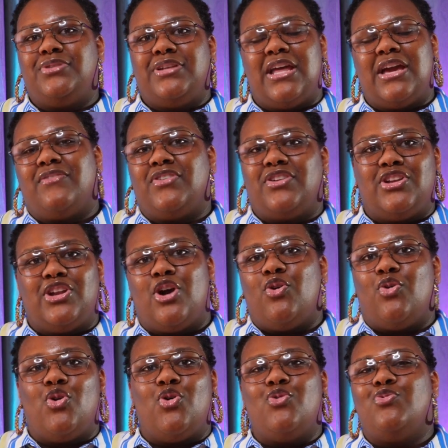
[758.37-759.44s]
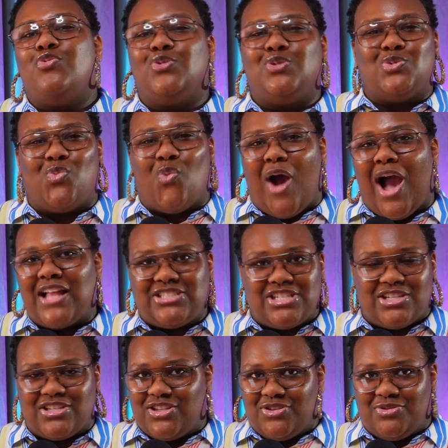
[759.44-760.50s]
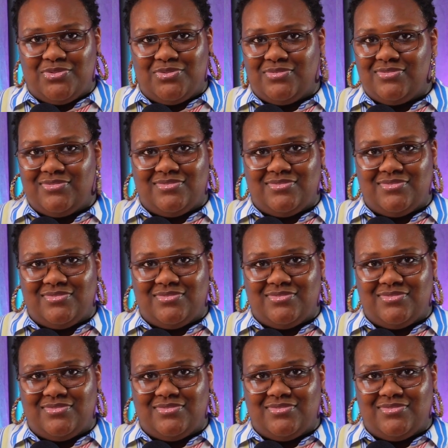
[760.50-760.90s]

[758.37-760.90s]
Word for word: never know who's watching you.